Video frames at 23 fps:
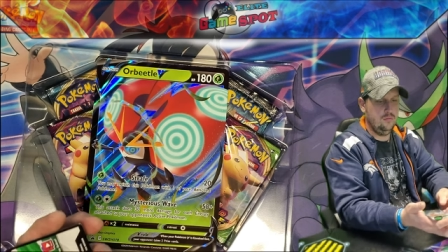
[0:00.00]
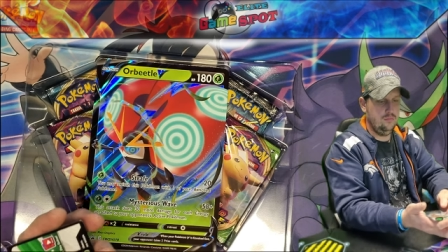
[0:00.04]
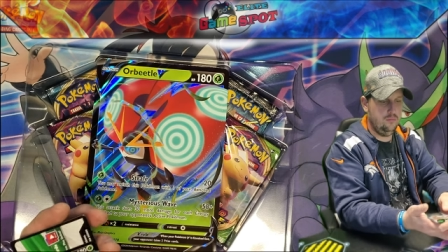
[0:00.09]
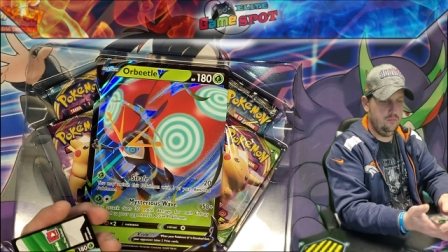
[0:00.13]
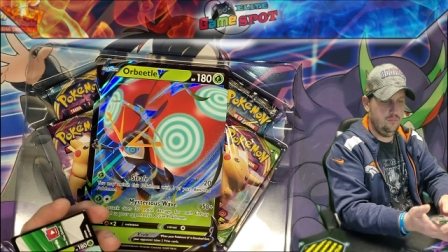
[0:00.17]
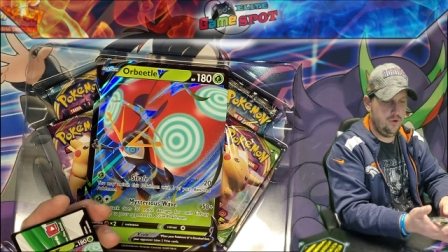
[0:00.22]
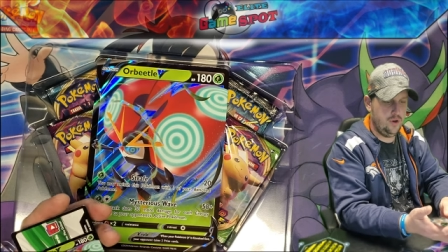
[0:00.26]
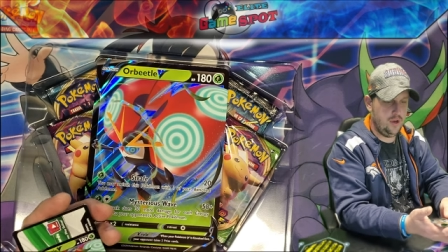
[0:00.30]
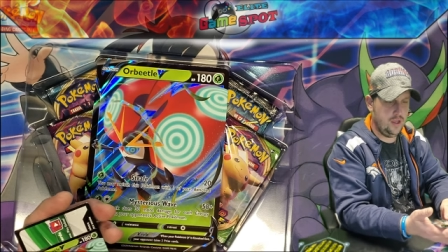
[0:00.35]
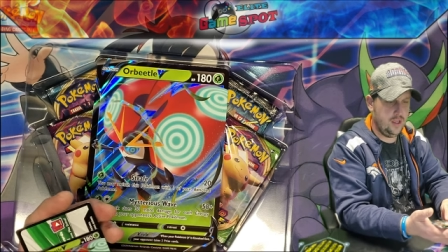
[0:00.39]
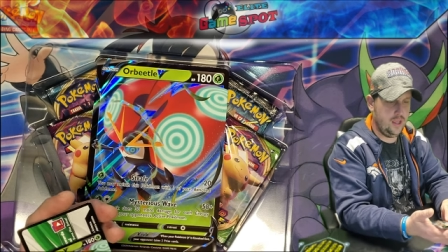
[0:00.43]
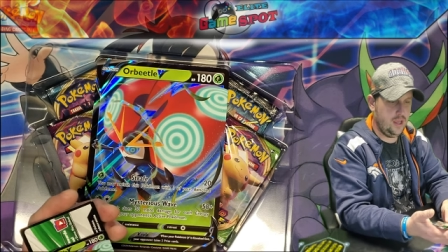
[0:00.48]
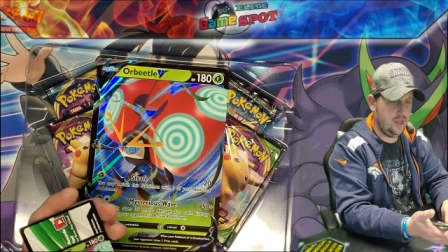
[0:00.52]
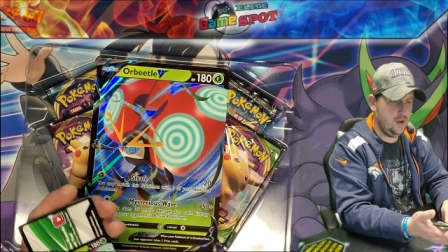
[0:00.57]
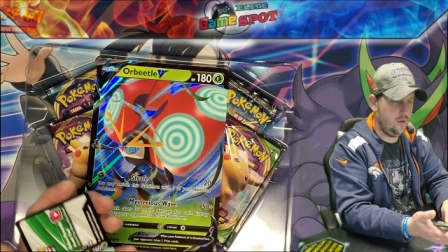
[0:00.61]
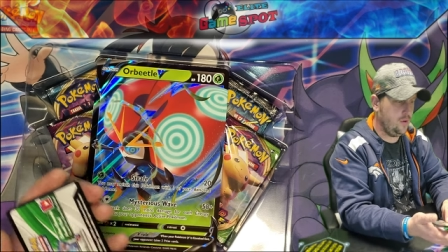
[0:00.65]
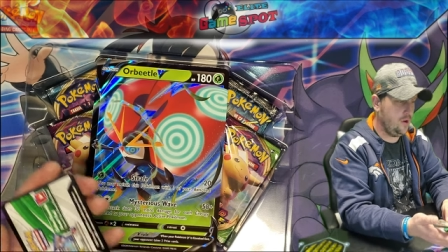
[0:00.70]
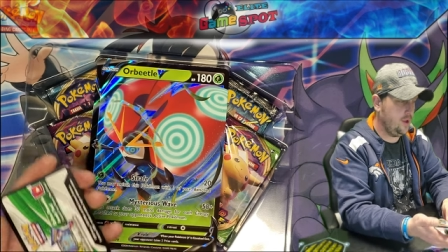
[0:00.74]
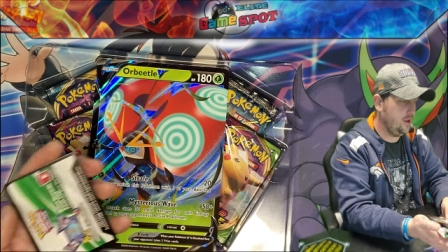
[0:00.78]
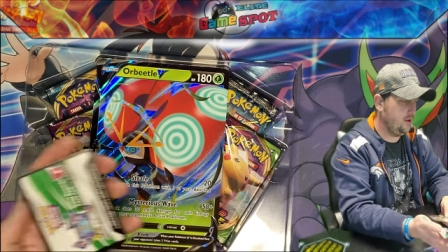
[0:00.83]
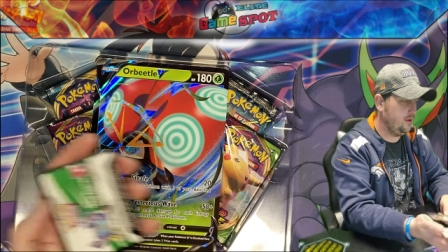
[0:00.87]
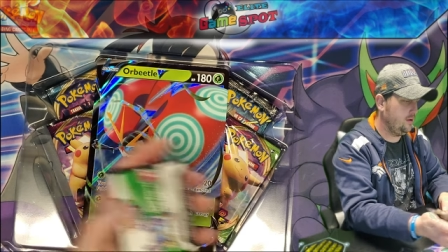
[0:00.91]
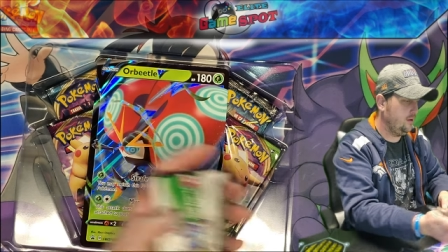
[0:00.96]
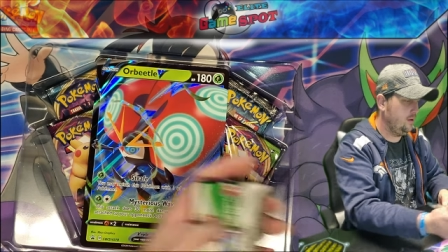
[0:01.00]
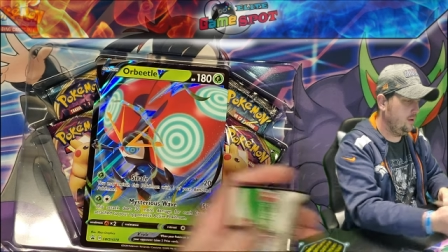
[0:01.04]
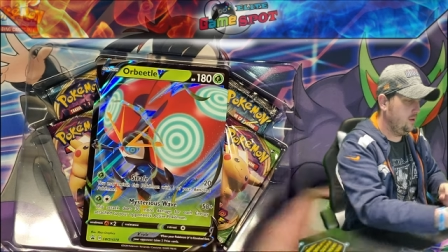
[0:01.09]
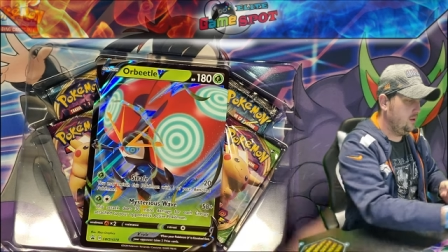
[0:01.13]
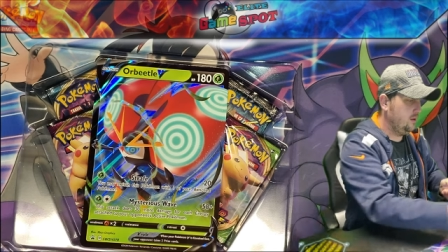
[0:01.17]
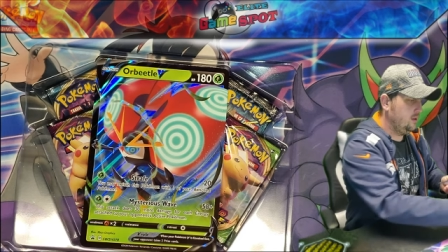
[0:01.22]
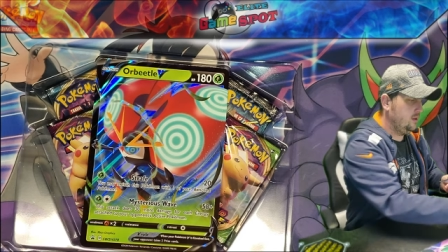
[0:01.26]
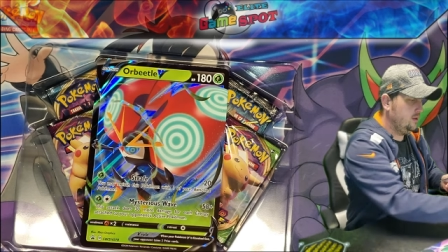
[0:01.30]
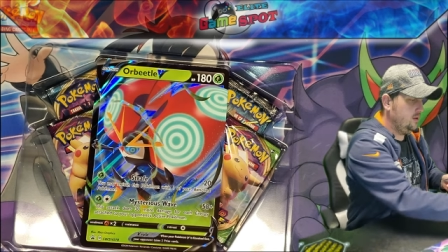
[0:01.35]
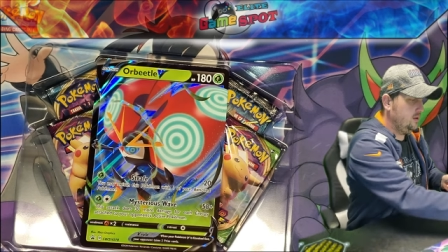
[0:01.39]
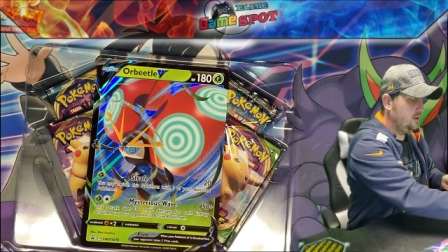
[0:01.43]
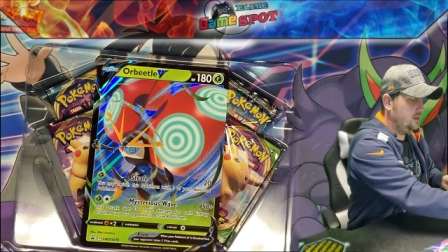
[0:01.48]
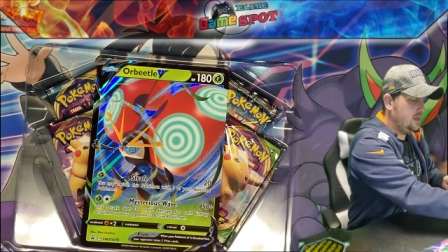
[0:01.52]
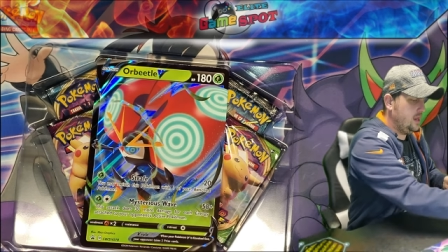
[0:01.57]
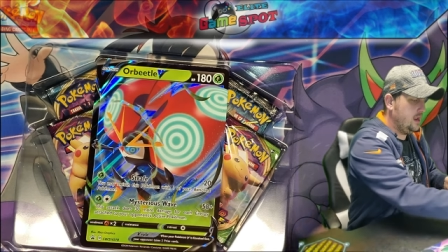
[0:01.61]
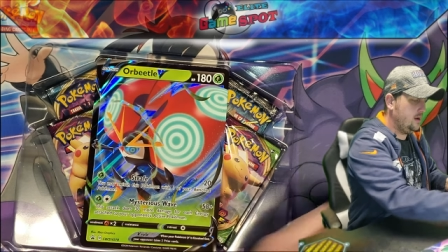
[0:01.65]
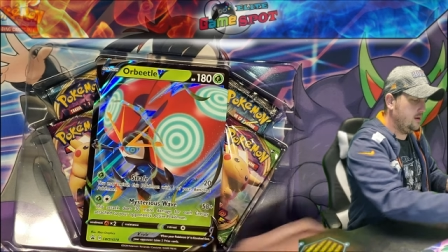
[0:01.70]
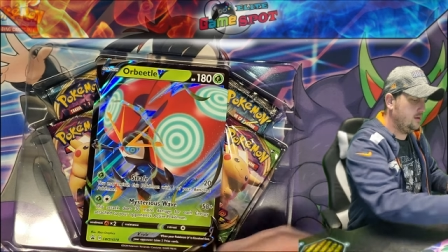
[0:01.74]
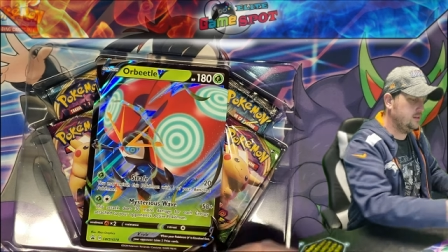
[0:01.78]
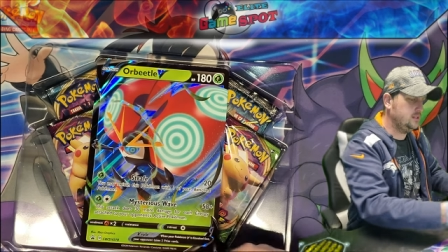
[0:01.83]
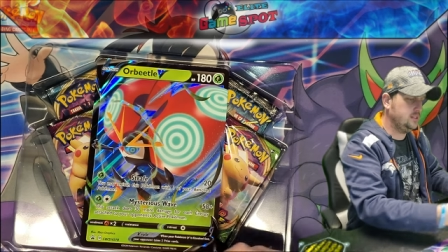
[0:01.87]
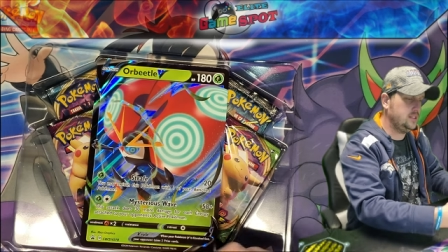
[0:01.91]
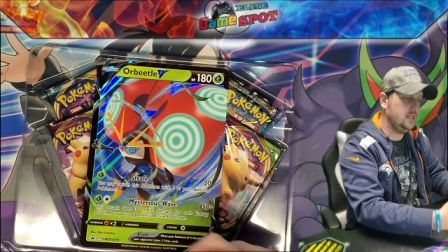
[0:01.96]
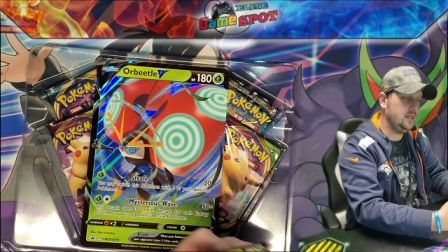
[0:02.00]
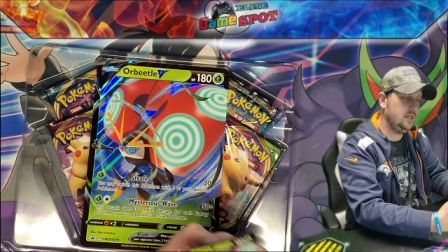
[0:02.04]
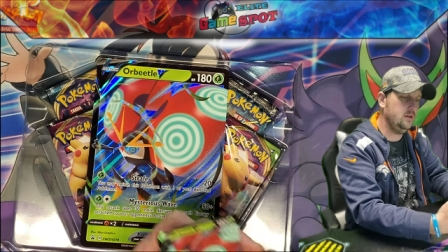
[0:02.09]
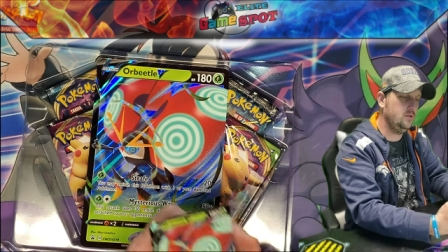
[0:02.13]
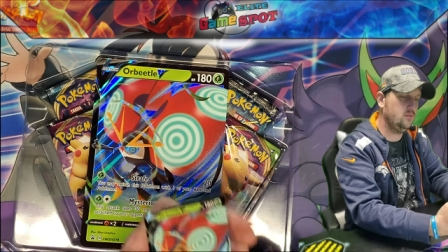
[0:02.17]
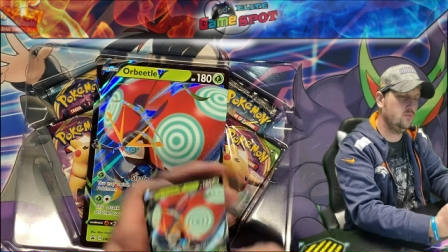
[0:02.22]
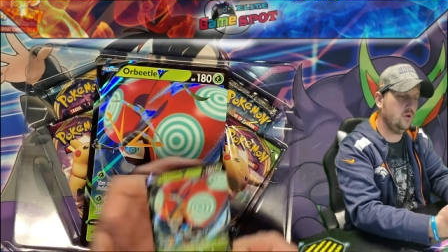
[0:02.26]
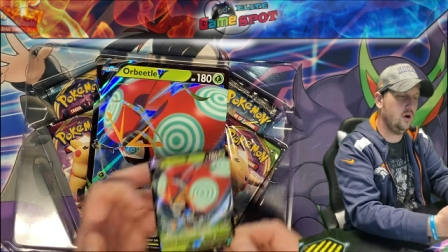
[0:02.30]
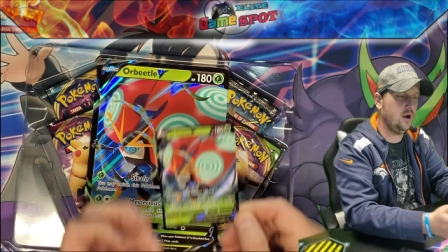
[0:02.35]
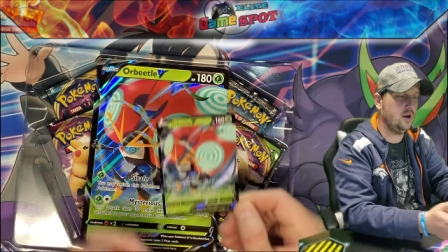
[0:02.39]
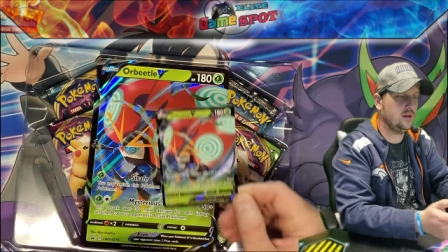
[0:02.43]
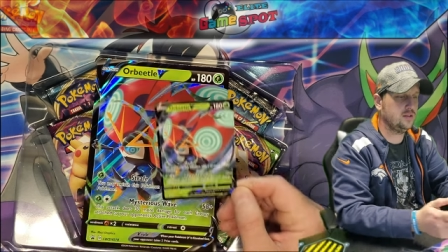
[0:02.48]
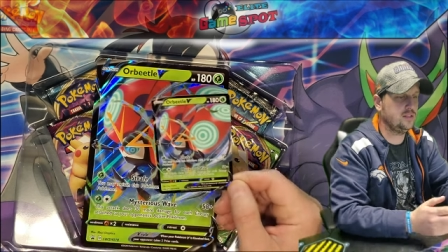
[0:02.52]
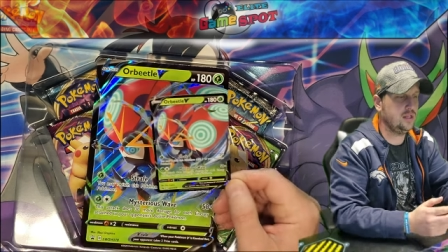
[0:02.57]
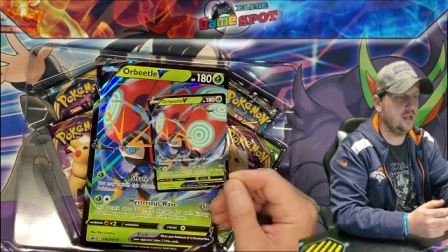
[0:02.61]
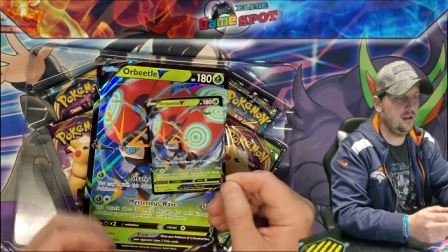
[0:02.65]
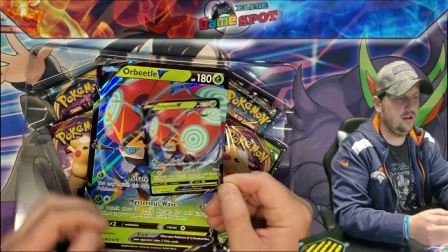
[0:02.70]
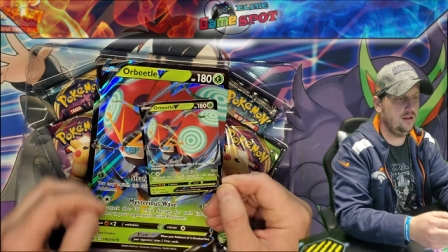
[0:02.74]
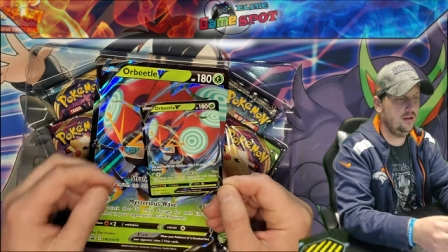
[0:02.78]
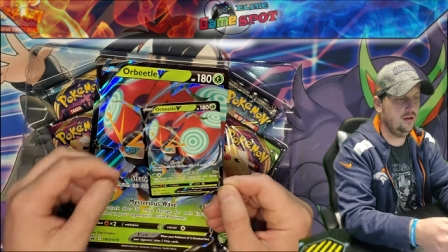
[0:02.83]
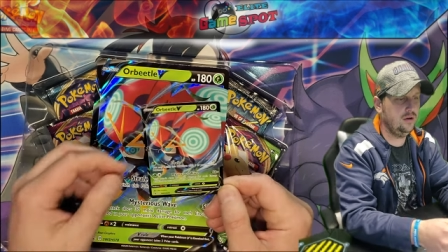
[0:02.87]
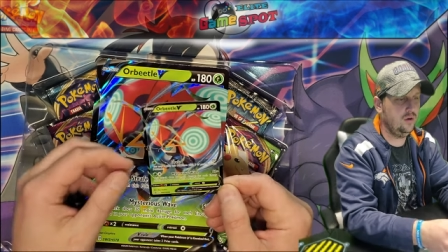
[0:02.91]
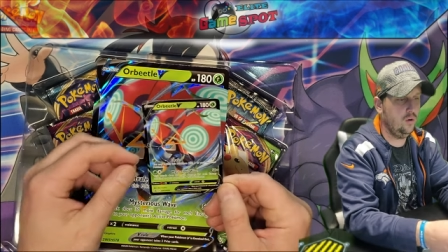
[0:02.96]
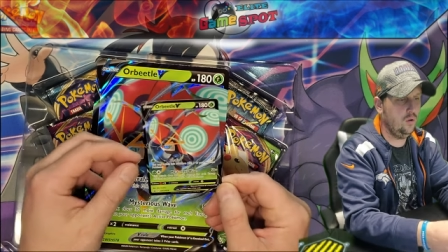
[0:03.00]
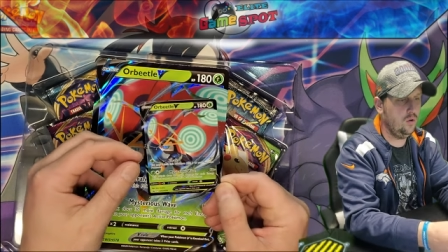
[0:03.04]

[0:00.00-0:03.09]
But anyway, guaranteed rock solid